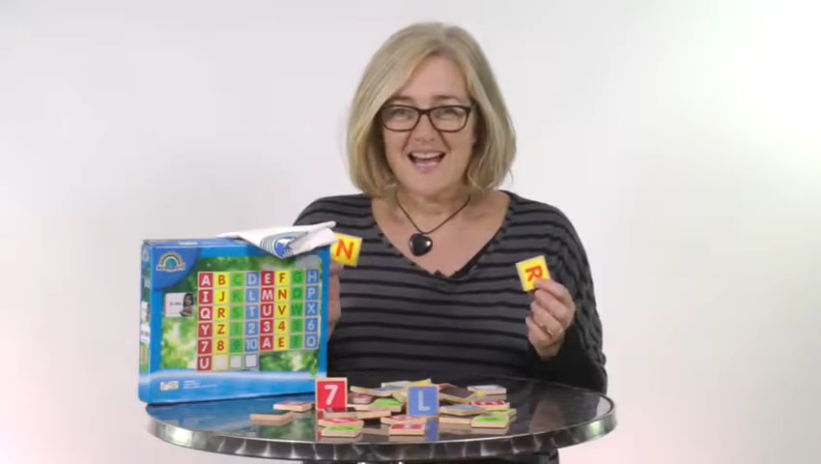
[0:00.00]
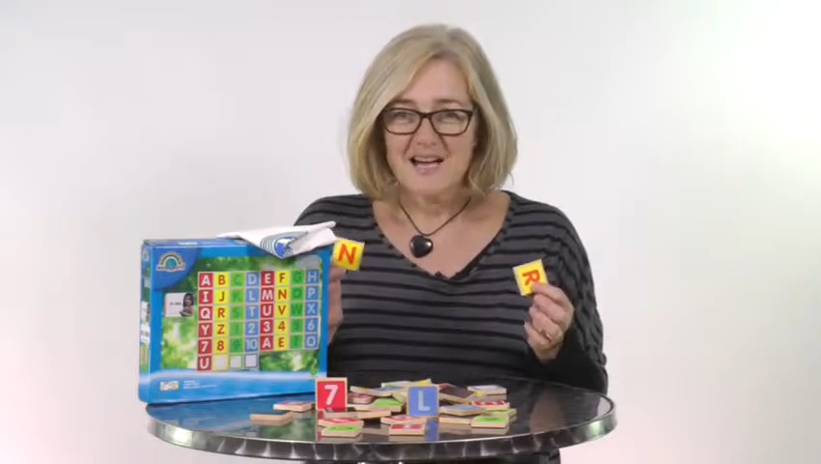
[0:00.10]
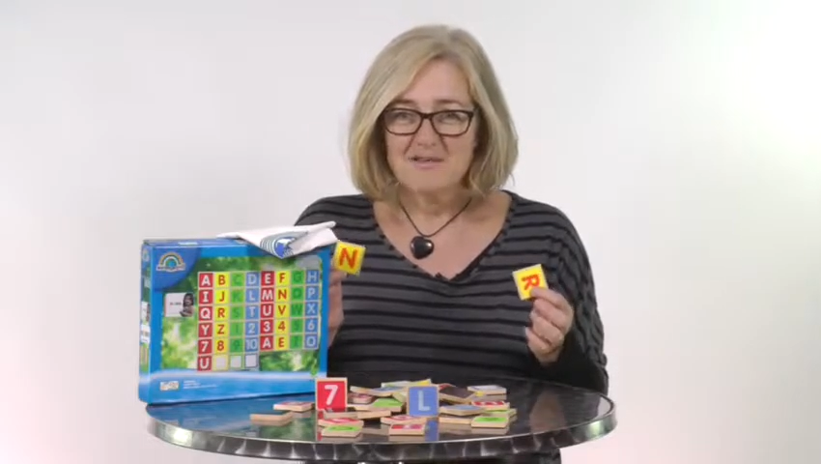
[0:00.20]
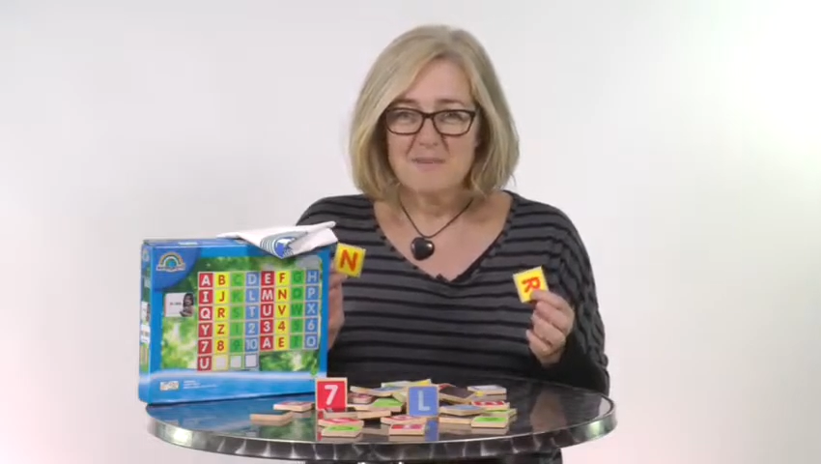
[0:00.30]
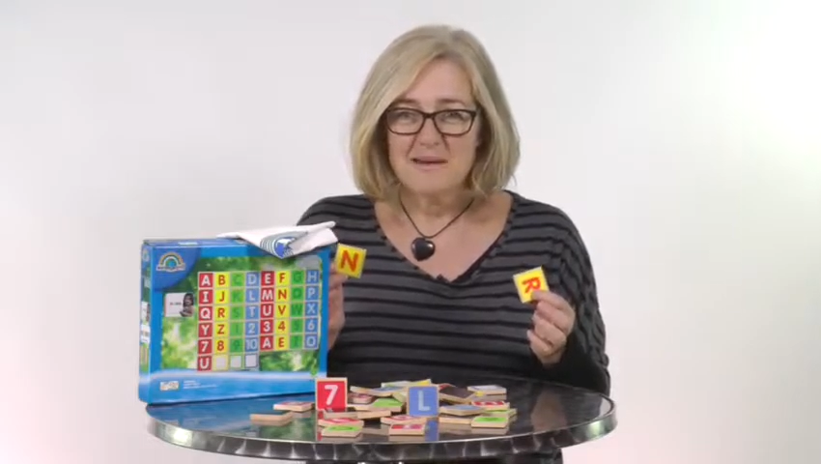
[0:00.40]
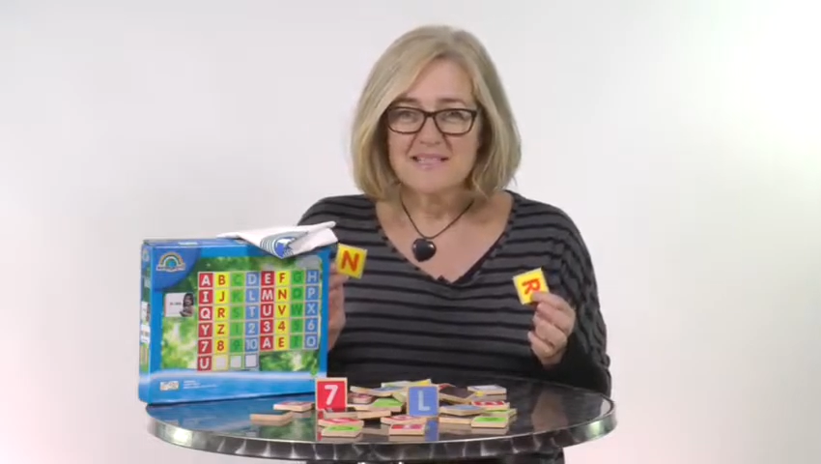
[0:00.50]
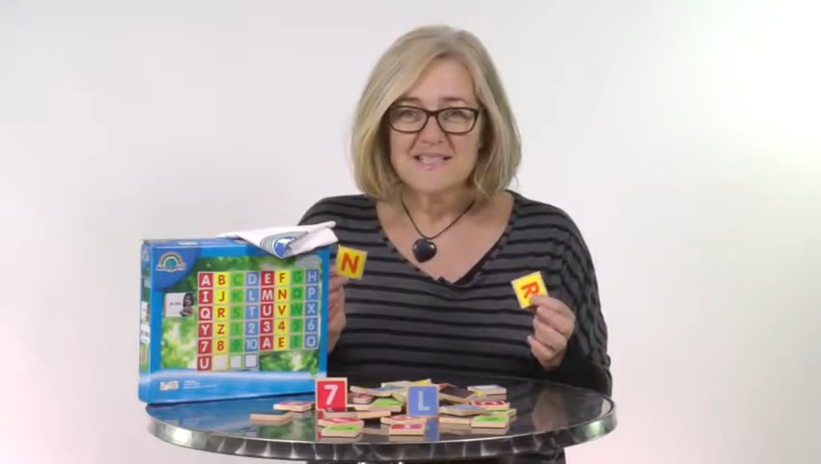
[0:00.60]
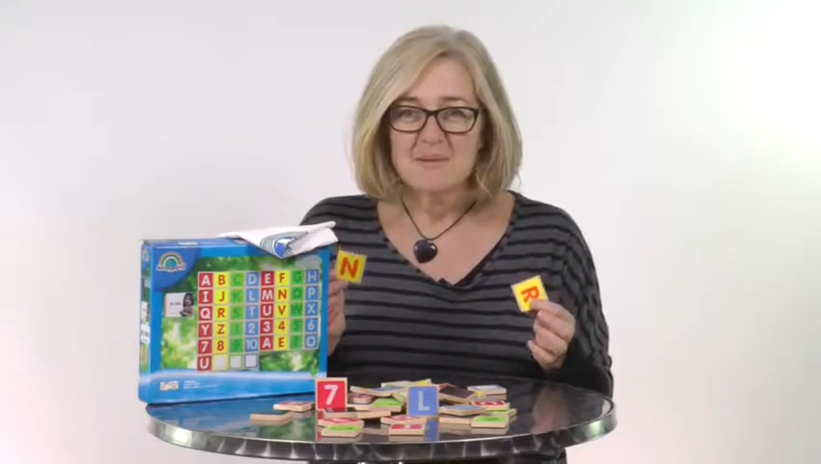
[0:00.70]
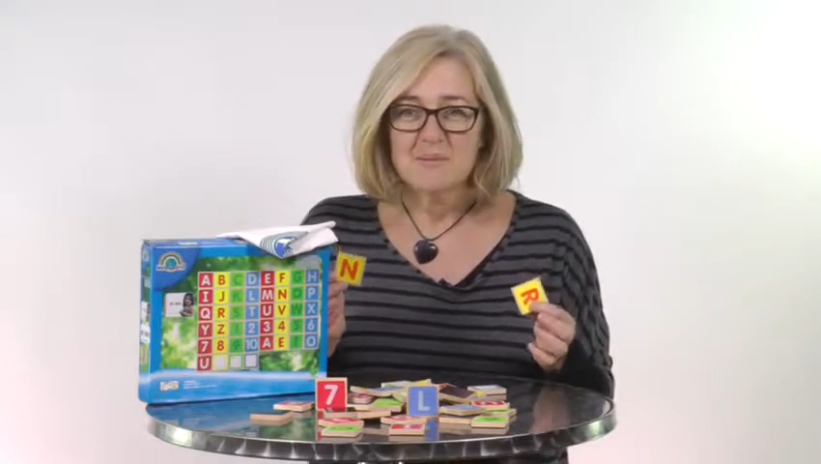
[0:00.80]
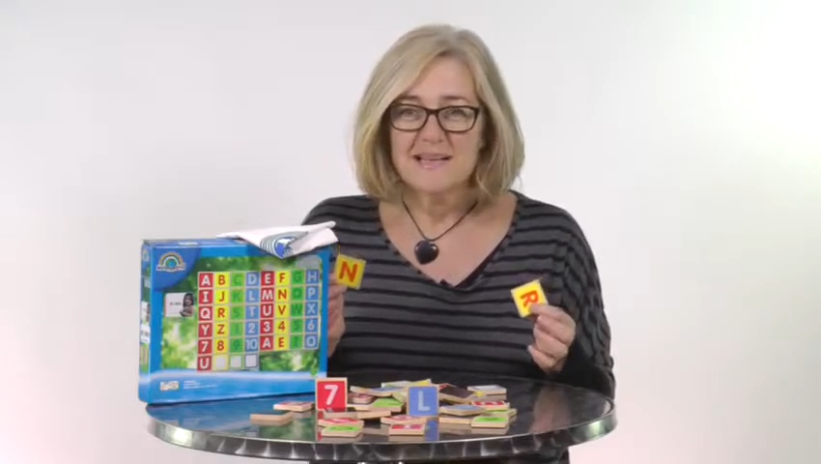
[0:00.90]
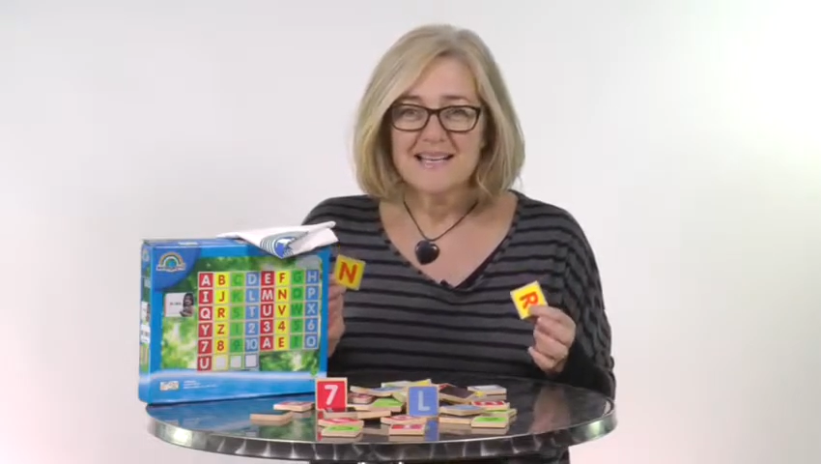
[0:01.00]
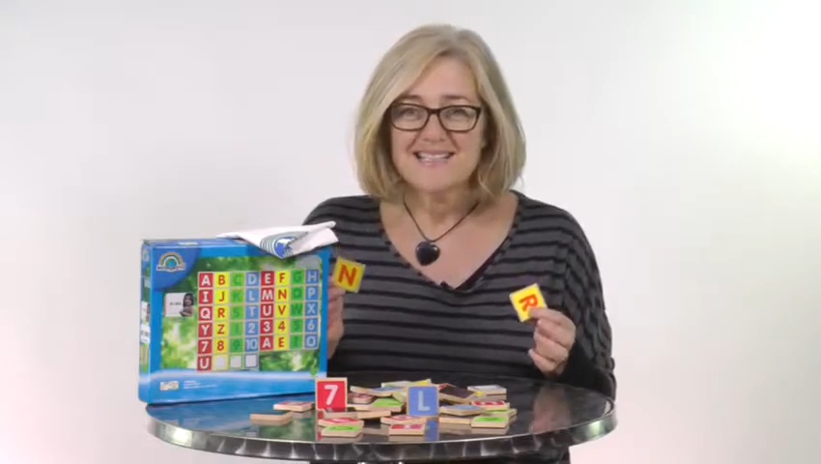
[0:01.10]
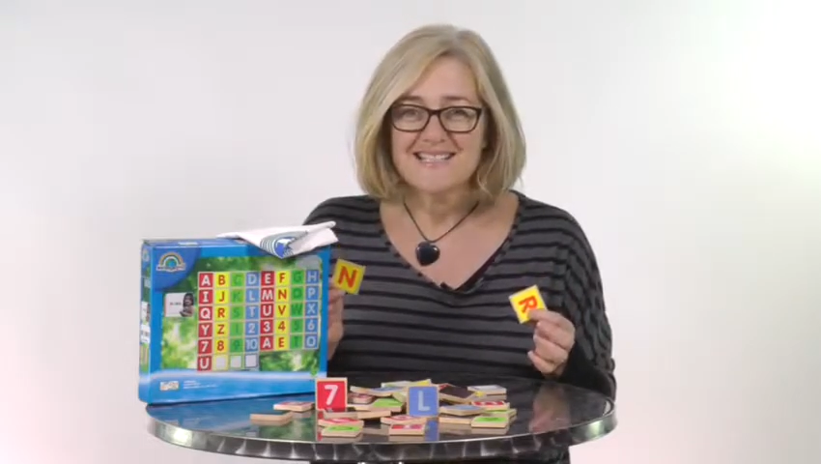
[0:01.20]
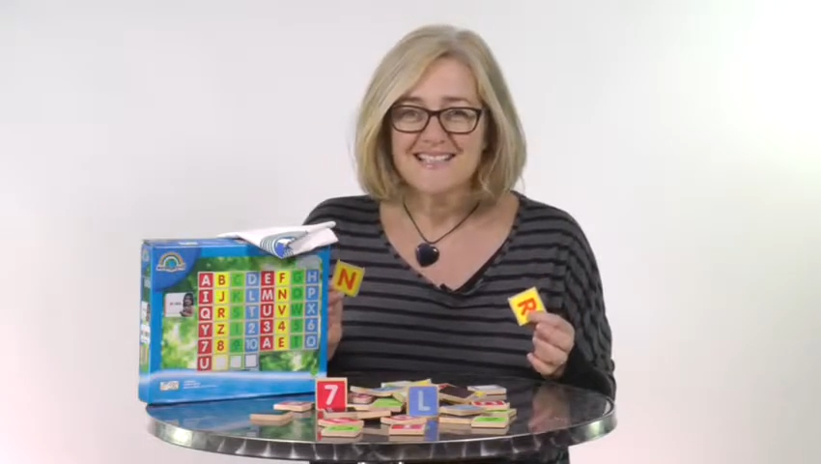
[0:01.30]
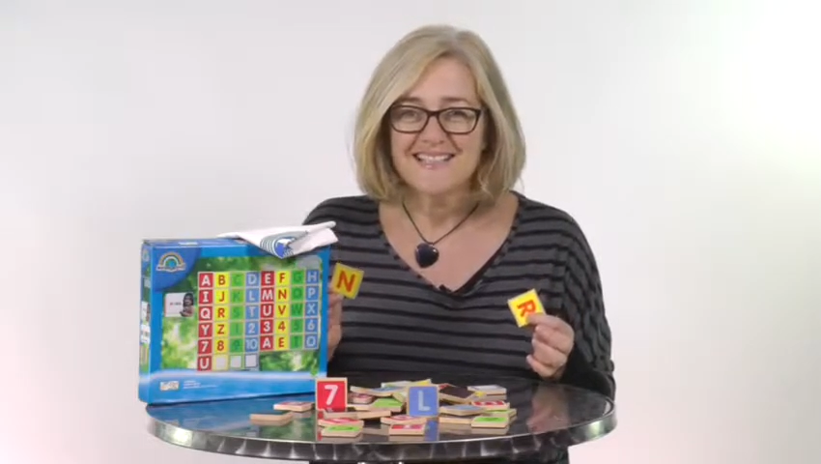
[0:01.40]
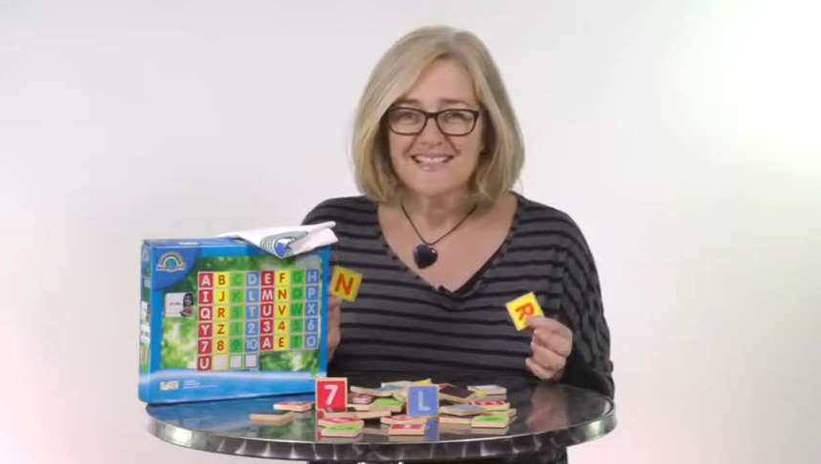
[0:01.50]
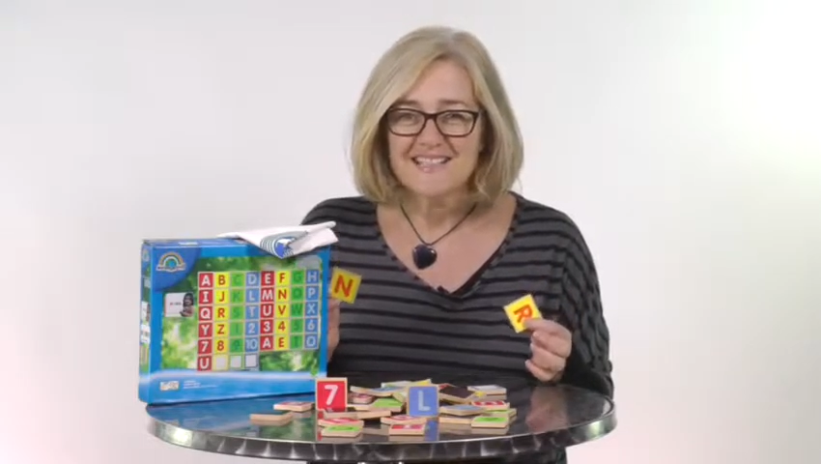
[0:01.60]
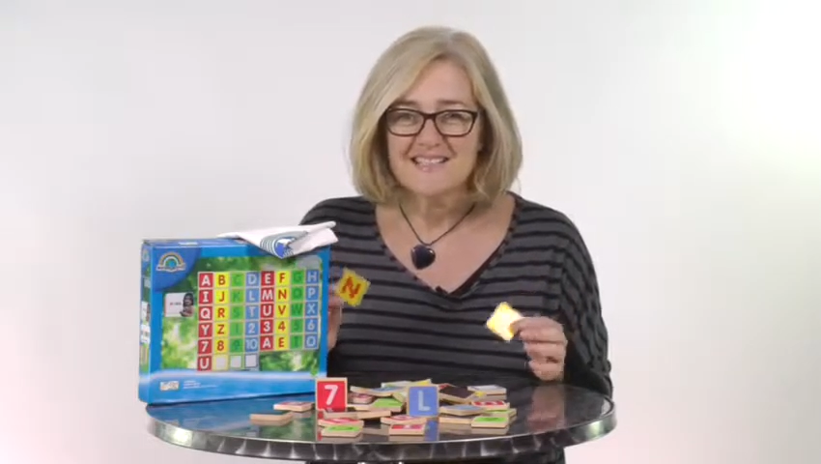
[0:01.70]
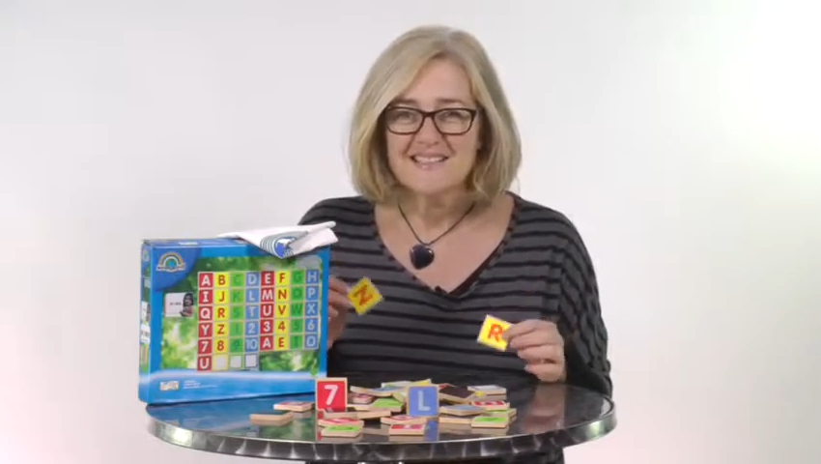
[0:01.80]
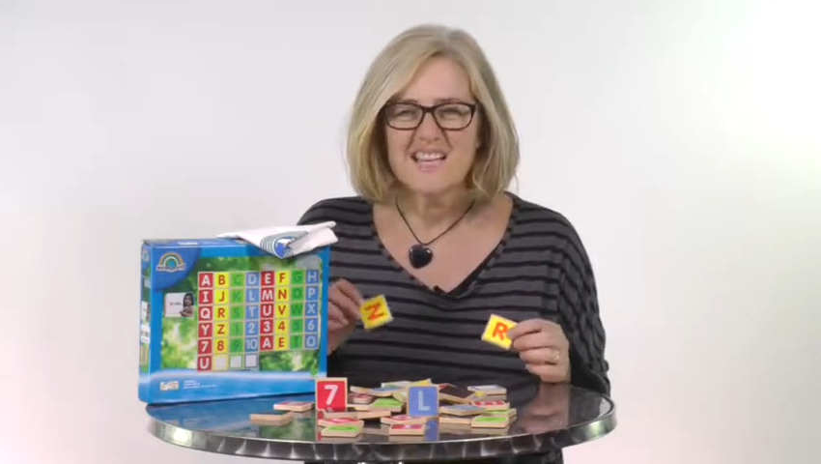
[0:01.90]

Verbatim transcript: alphabet and number letters like this